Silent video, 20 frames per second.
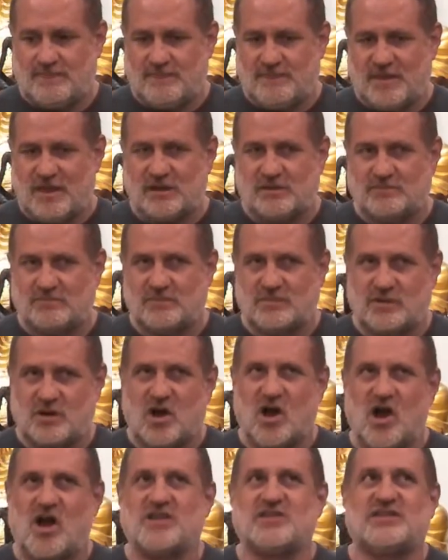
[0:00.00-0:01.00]
it
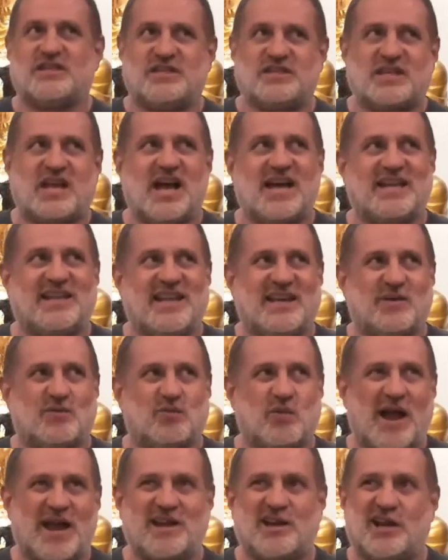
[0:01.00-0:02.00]
causes kind of
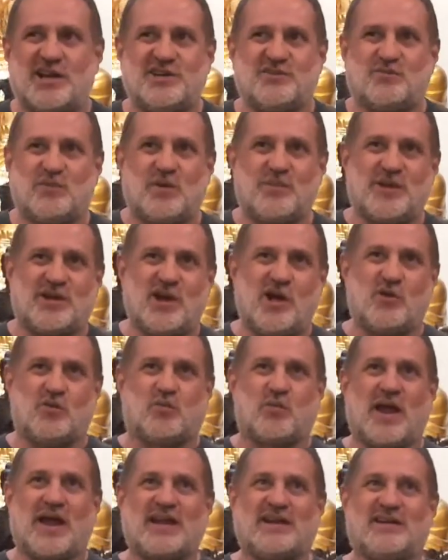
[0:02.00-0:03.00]
like what we
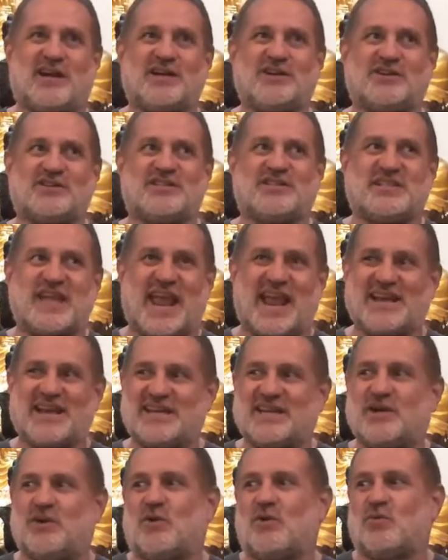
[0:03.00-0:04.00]
call right
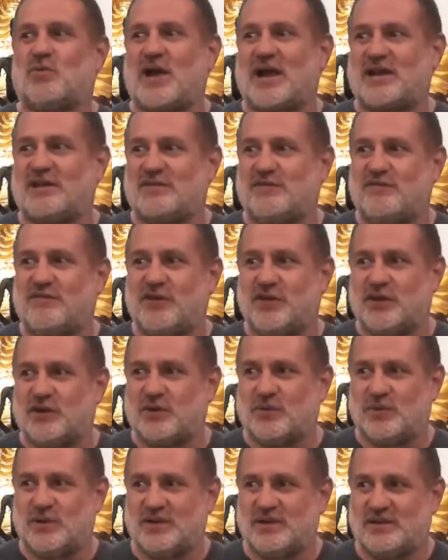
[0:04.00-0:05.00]
understanding or right view,